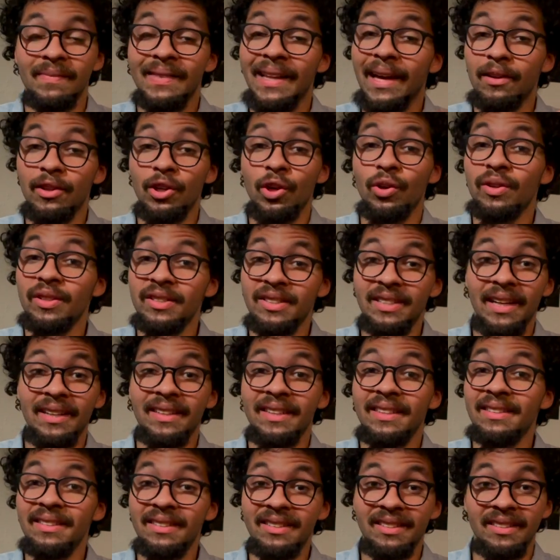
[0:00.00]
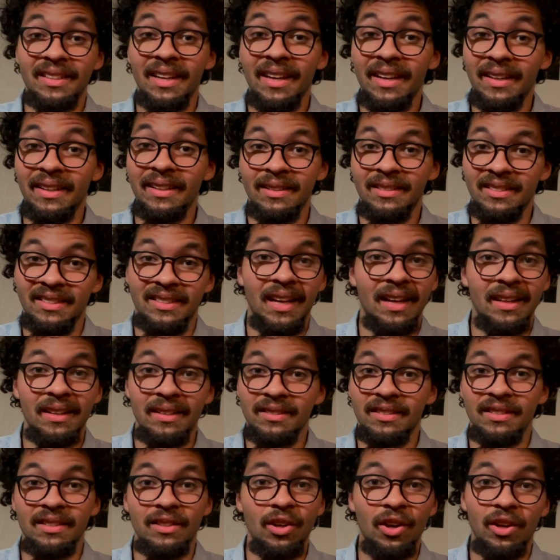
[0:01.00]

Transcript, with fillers: Now, notice I didn't say silence it